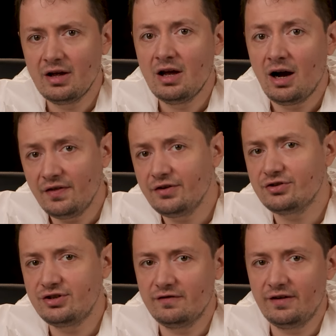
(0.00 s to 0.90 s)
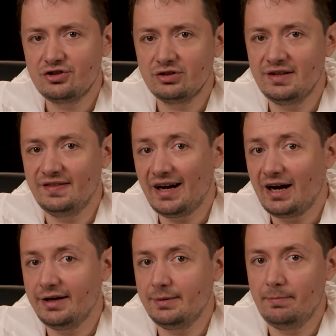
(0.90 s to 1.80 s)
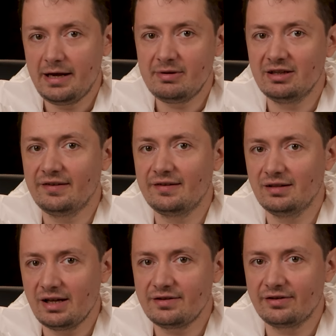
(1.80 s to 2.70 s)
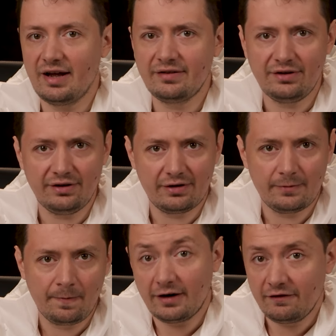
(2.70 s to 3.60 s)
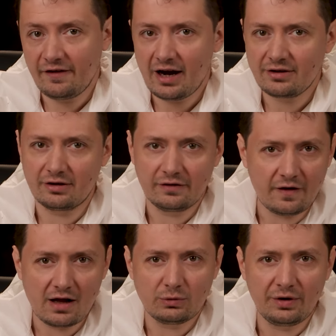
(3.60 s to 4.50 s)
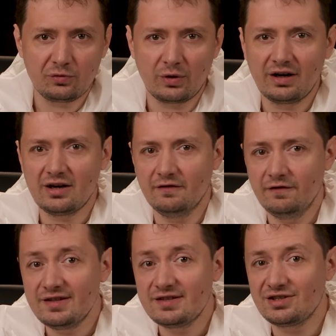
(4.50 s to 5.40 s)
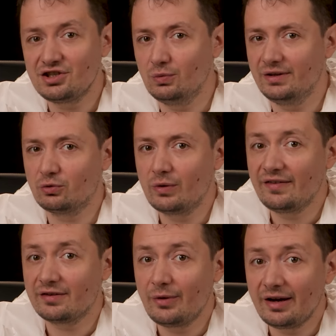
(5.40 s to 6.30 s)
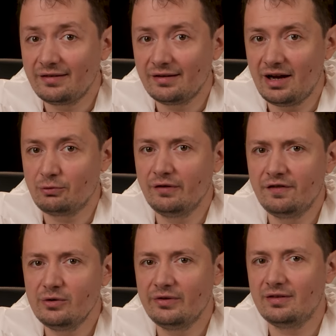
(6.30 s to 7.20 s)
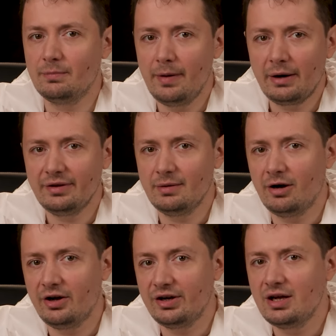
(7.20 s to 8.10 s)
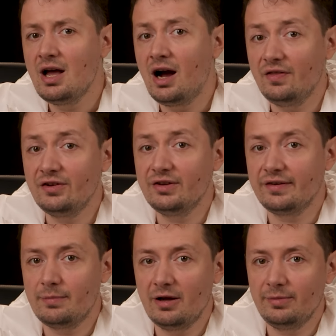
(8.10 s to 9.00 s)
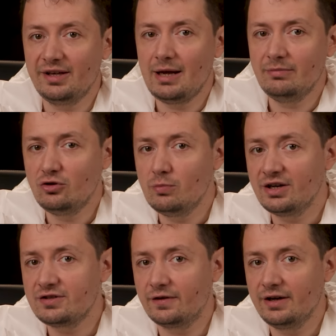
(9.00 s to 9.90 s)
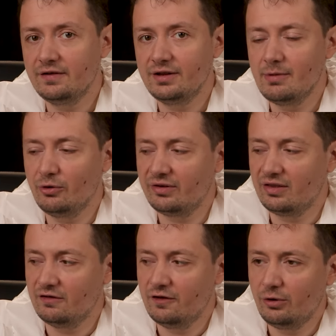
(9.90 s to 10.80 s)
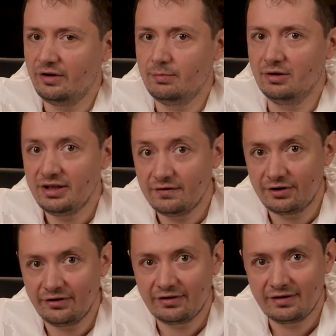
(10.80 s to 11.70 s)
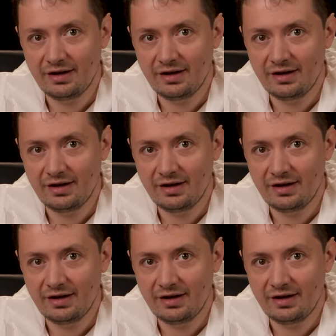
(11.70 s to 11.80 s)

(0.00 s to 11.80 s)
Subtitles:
until she eventually died babyless later that year. Fun fact, her followers were convinced she would resurrect and refused to bury the body until the smell became too much for even the most devoted believers. A